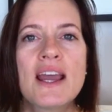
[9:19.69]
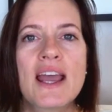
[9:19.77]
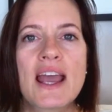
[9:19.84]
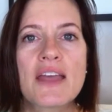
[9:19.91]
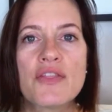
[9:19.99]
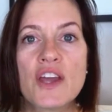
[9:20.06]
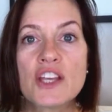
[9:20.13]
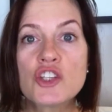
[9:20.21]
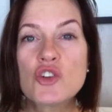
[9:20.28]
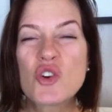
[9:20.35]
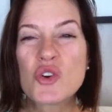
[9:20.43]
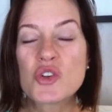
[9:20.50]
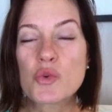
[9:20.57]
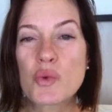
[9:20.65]
And then you
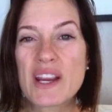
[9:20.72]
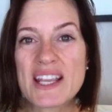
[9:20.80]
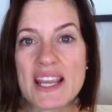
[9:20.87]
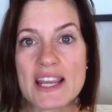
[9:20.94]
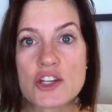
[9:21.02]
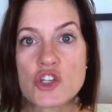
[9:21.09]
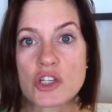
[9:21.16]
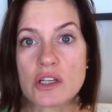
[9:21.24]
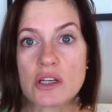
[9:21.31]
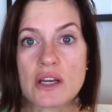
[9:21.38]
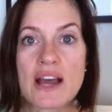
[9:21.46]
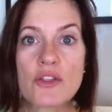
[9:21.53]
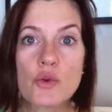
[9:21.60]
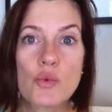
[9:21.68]
go into radiation.
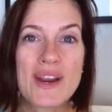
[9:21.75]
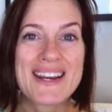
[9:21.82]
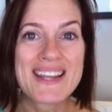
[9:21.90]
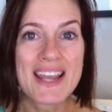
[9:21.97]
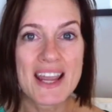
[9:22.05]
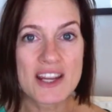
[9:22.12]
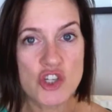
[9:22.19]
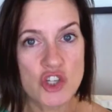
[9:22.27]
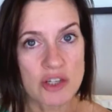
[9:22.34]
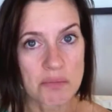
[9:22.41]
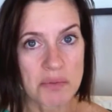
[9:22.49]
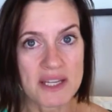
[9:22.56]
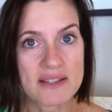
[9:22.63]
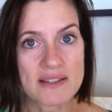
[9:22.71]
Now, the
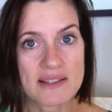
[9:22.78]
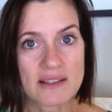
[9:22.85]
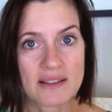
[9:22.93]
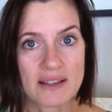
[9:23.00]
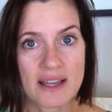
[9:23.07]
radiation piece,